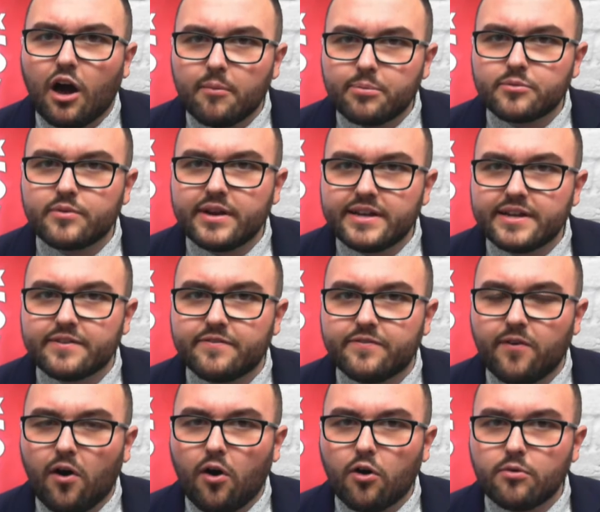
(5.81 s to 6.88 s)
operating
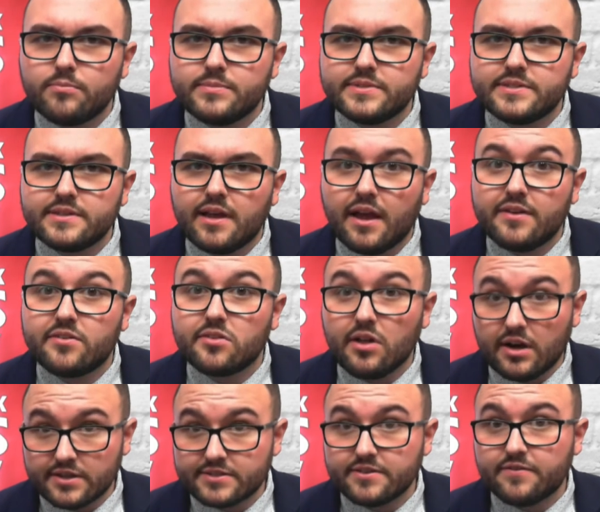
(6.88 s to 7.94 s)
farms and a
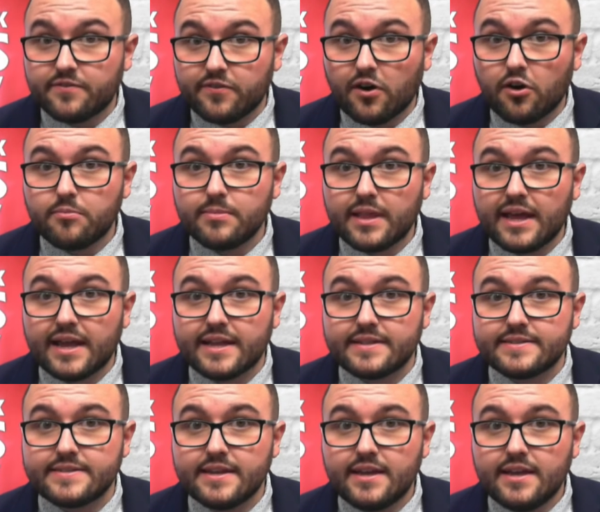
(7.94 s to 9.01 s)
loss of
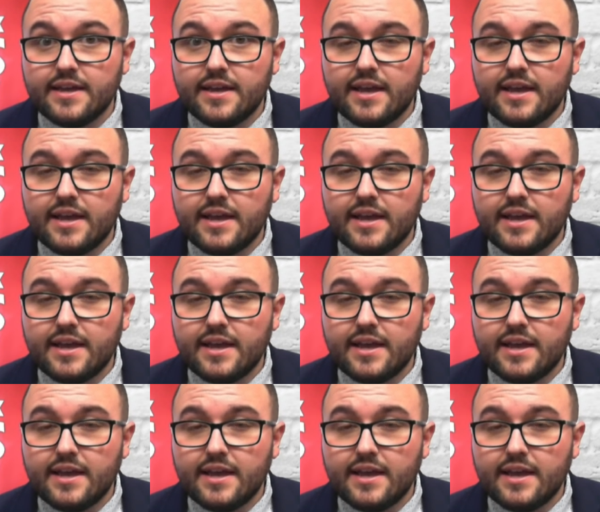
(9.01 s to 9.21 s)
farmlands.